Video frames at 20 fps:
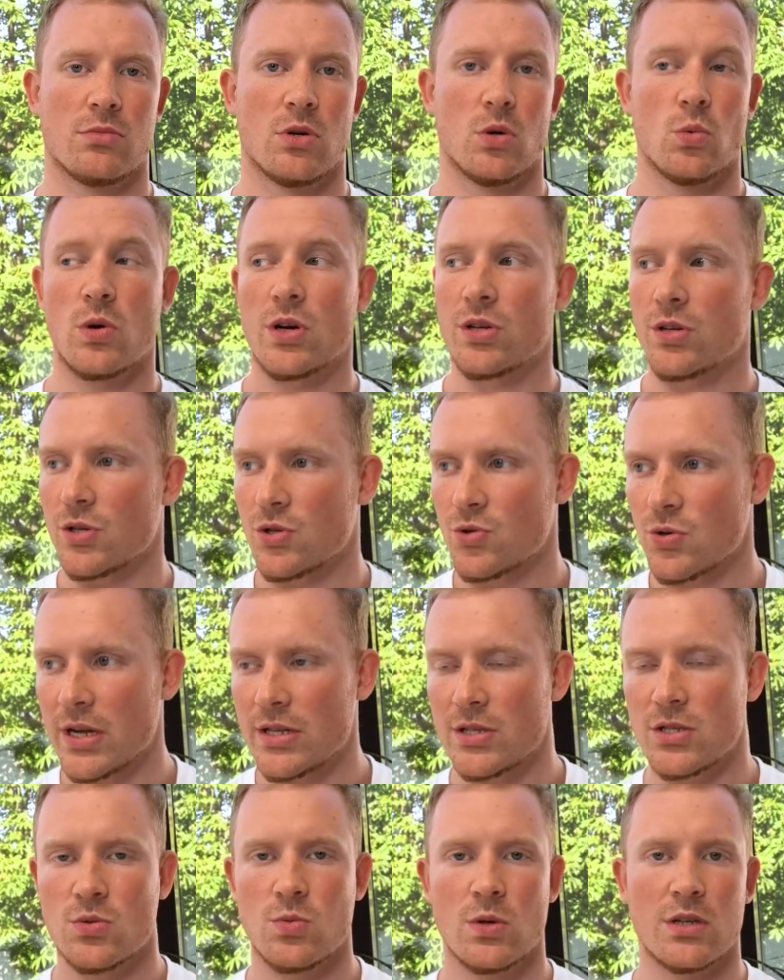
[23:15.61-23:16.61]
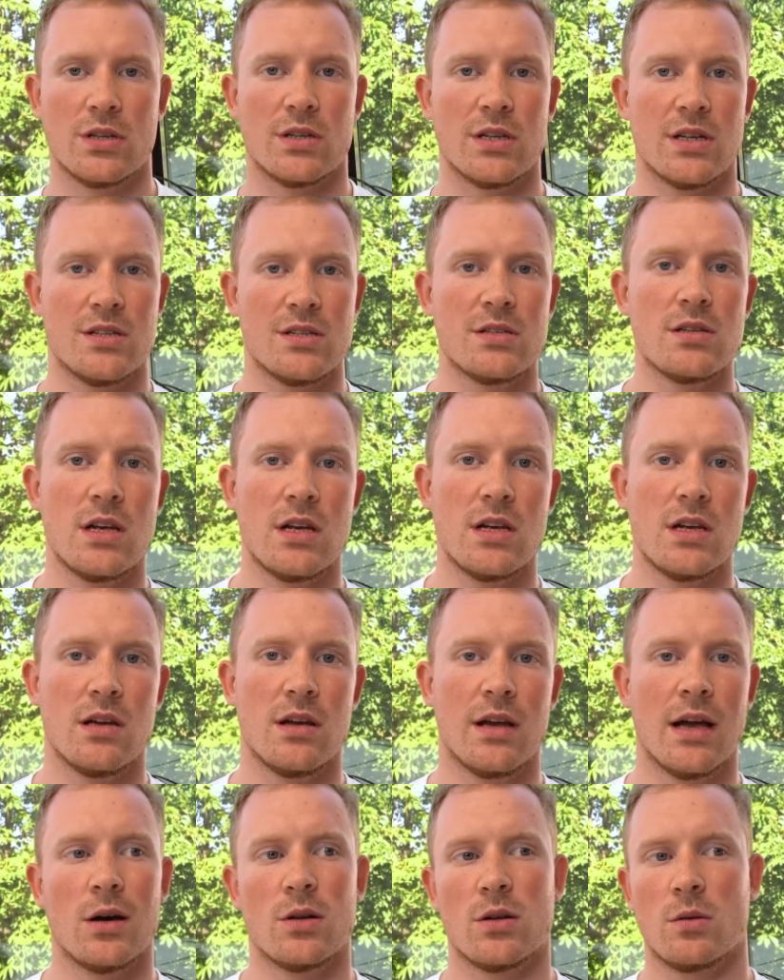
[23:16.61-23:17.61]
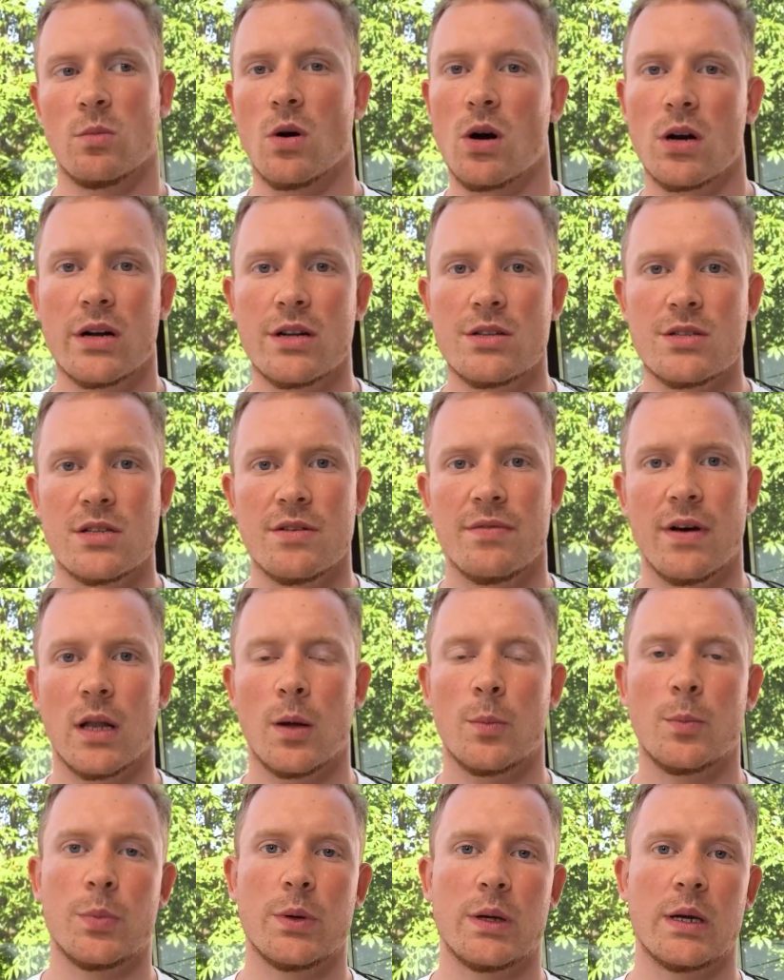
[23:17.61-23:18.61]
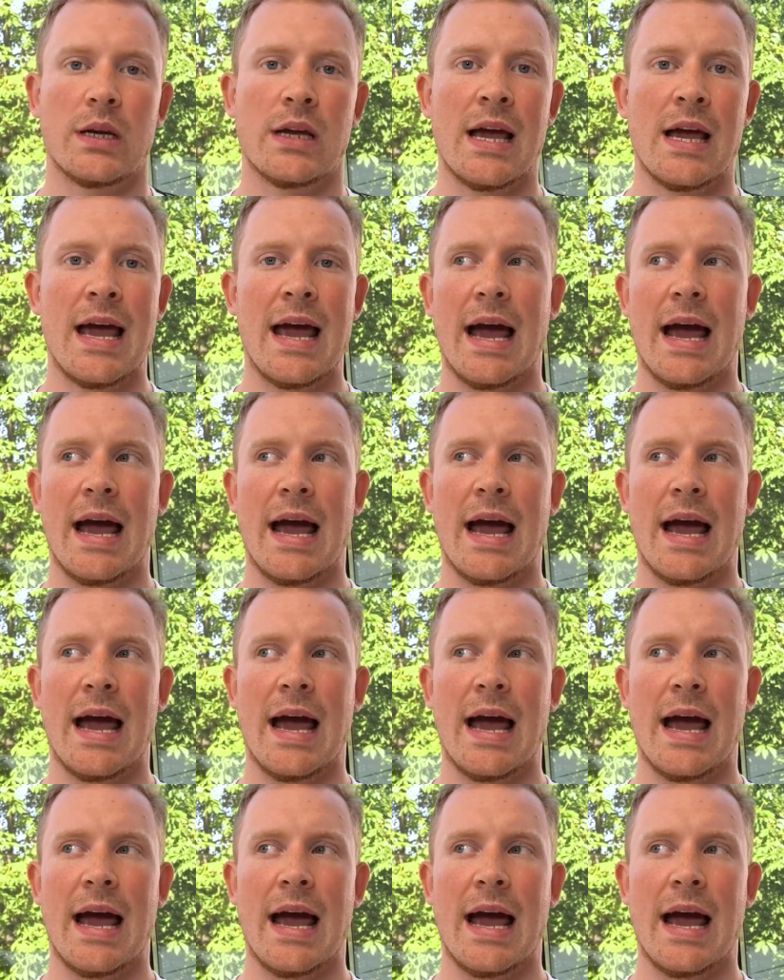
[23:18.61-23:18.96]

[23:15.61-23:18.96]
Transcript: What are the trends? What are they seeing? How are the market's developing?